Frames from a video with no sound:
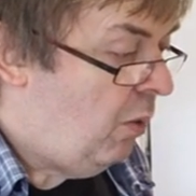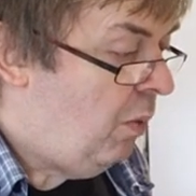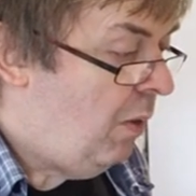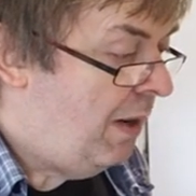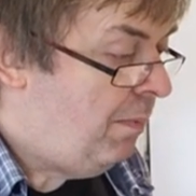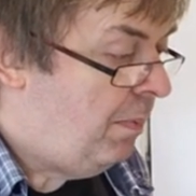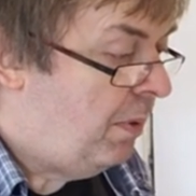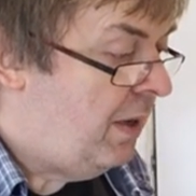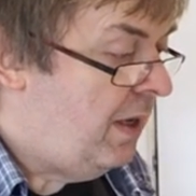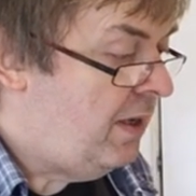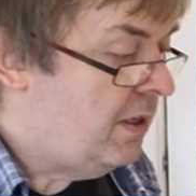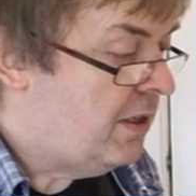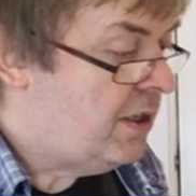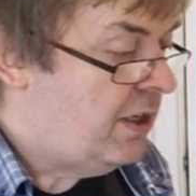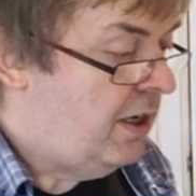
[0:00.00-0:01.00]
one
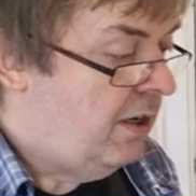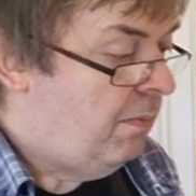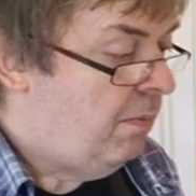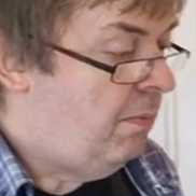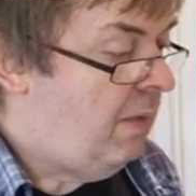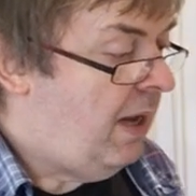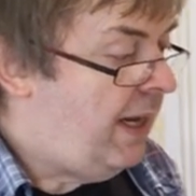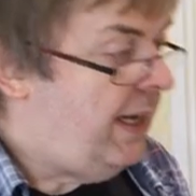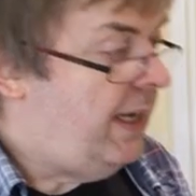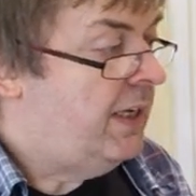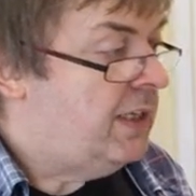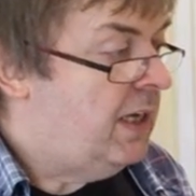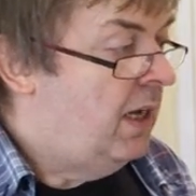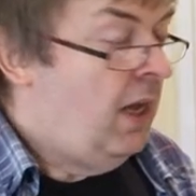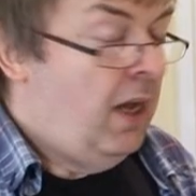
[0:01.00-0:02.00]
print
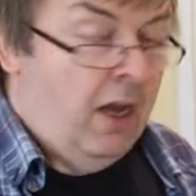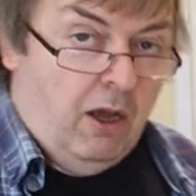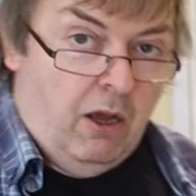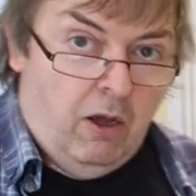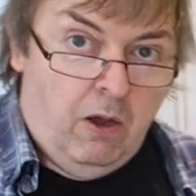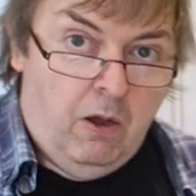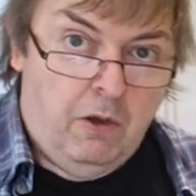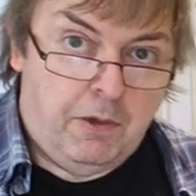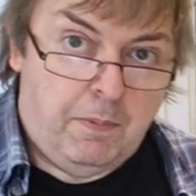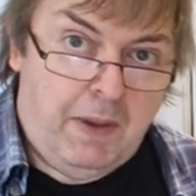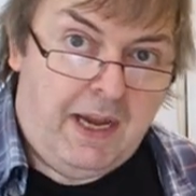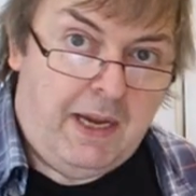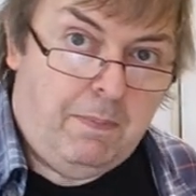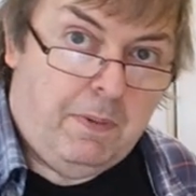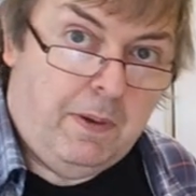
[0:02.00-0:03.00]
made on a
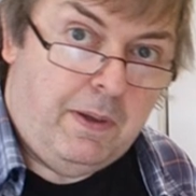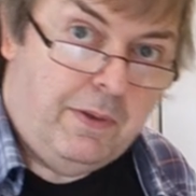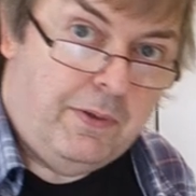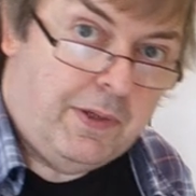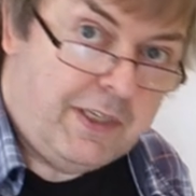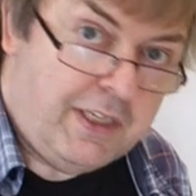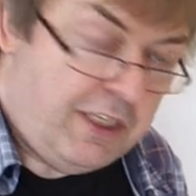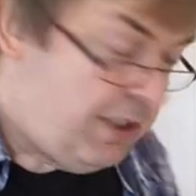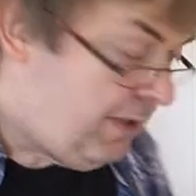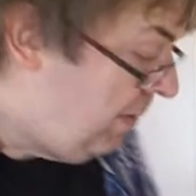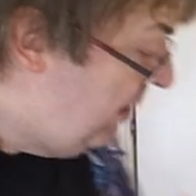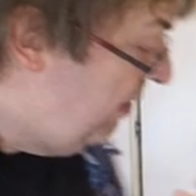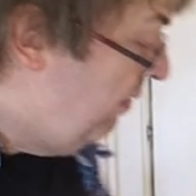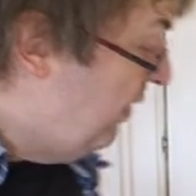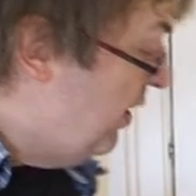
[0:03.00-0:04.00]
paper that is
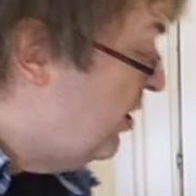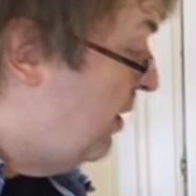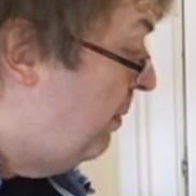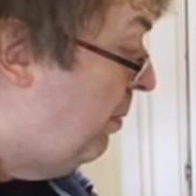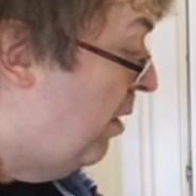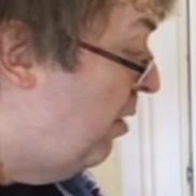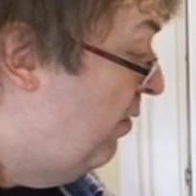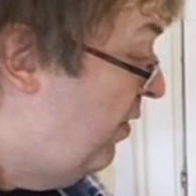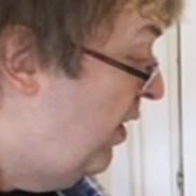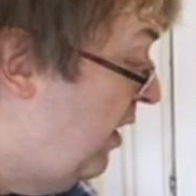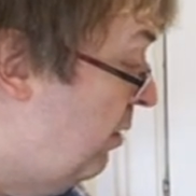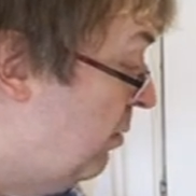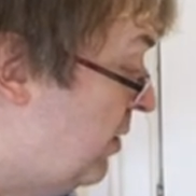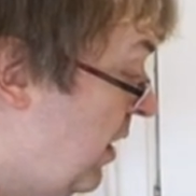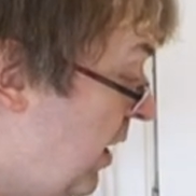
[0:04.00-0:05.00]
being freshly
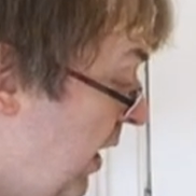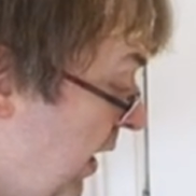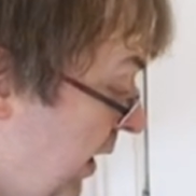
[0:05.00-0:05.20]
profiled